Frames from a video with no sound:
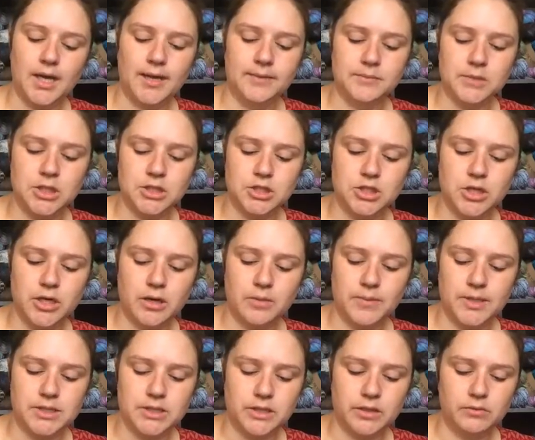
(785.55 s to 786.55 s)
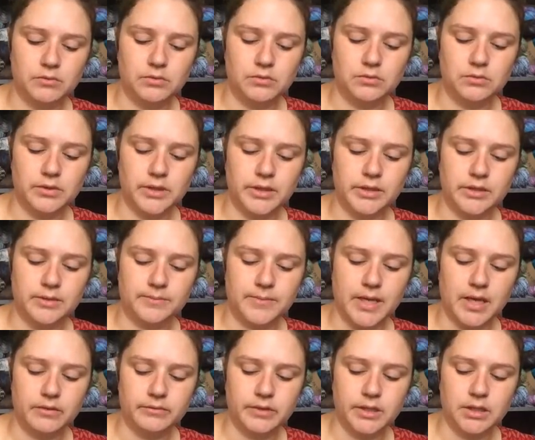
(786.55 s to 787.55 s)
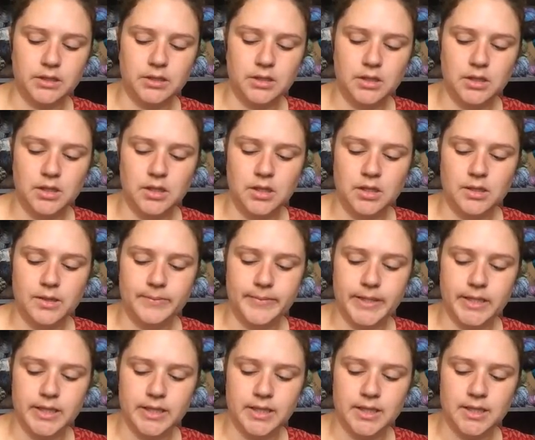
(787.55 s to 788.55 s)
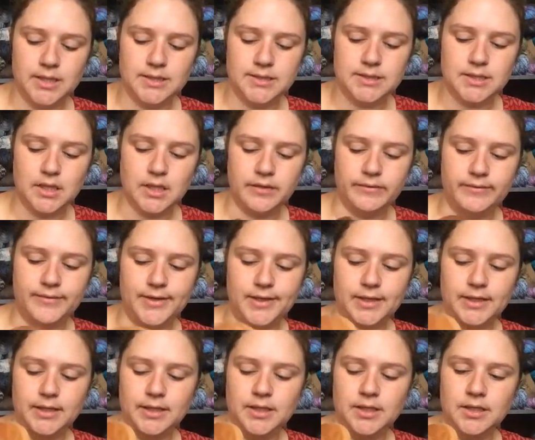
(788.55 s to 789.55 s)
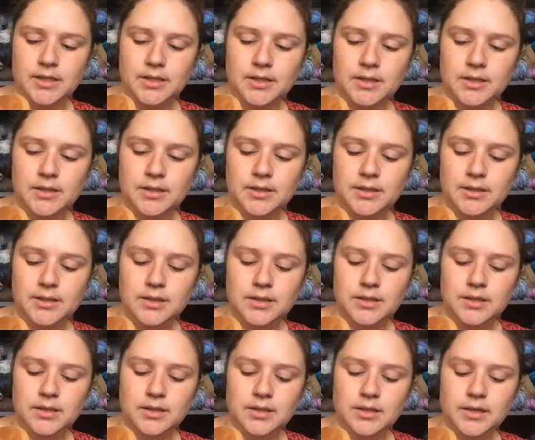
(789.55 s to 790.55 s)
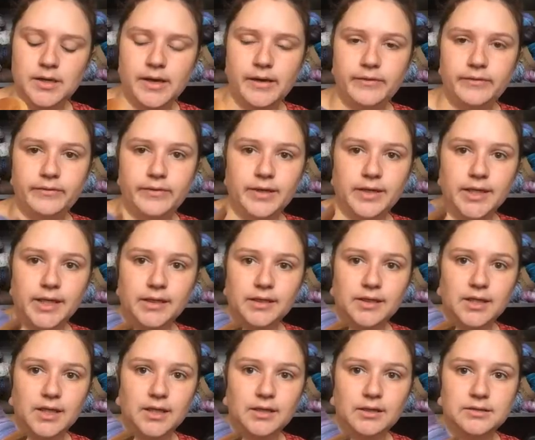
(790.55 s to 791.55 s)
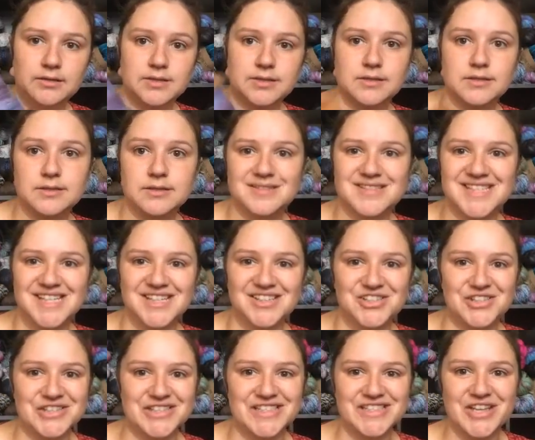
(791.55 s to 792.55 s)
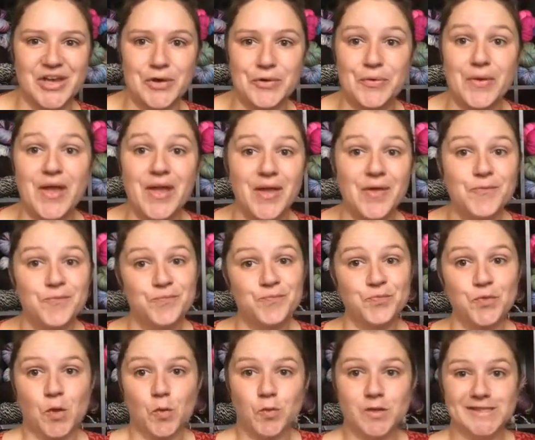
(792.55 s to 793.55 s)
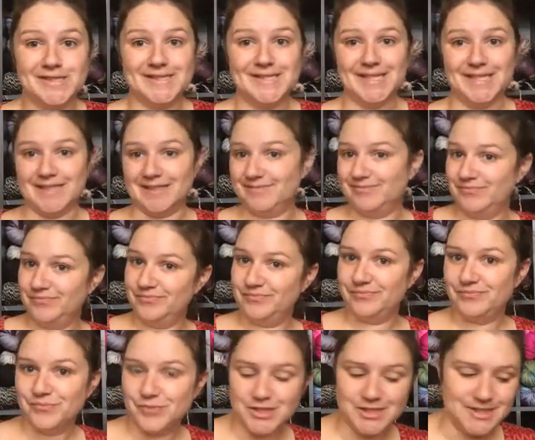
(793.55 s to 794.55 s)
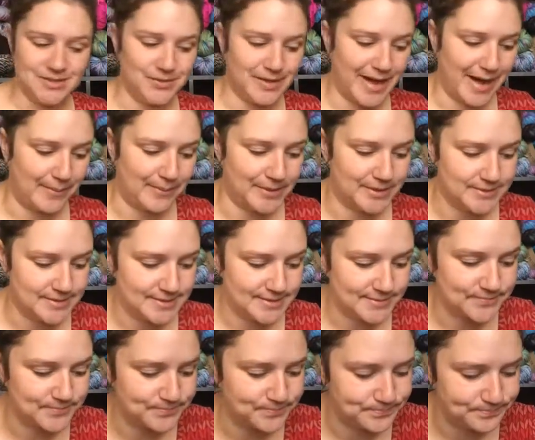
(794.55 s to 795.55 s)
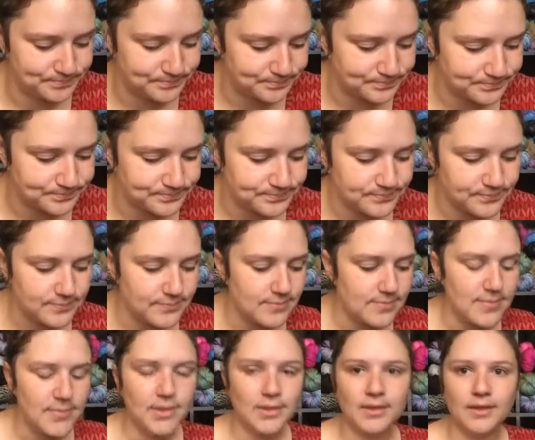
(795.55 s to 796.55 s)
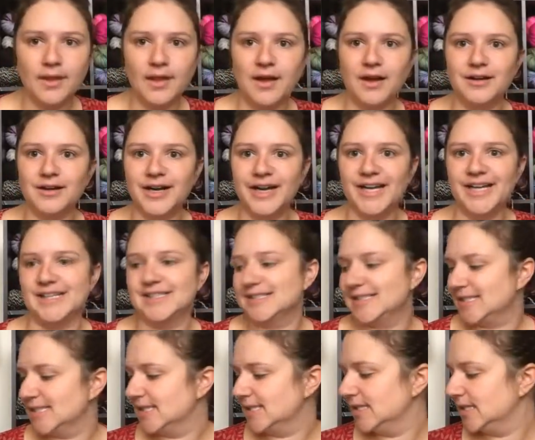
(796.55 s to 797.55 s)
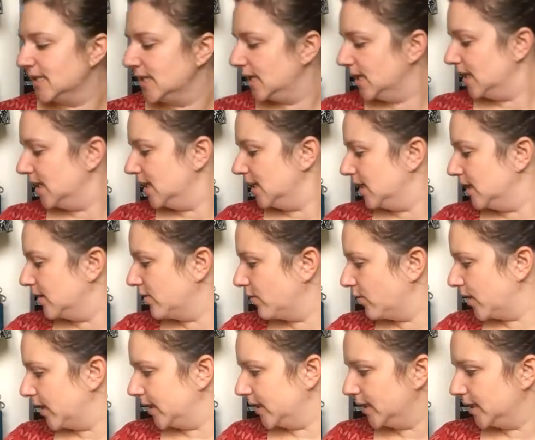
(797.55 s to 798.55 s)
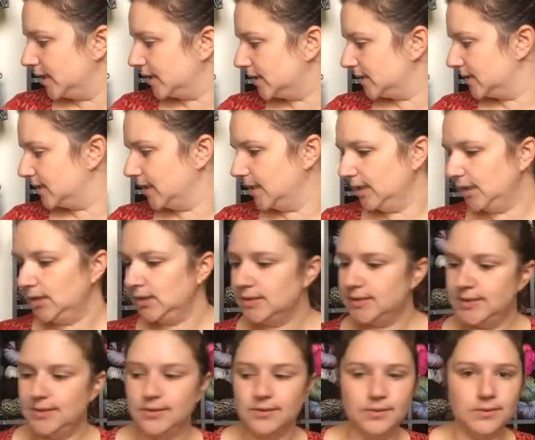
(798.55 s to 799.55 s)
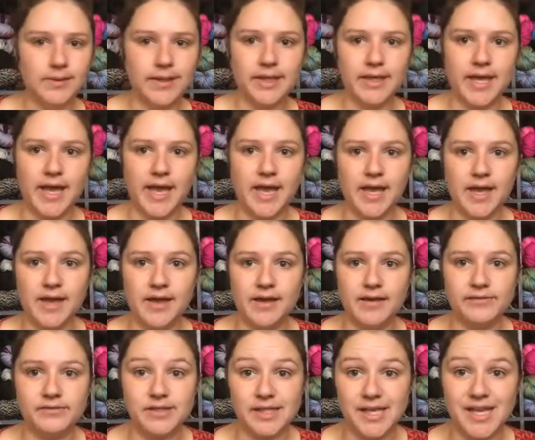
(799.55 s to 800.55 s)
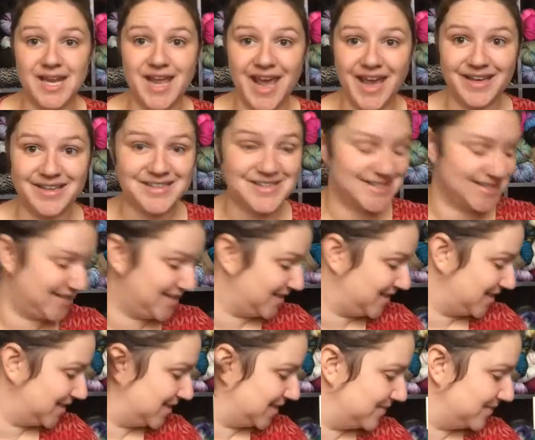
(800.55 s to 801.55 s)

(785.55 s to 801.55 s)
not sure how much I will end up having, but it is a very, I have very thin singles, so we'll see. We'll see what happens. All right, what do we have next?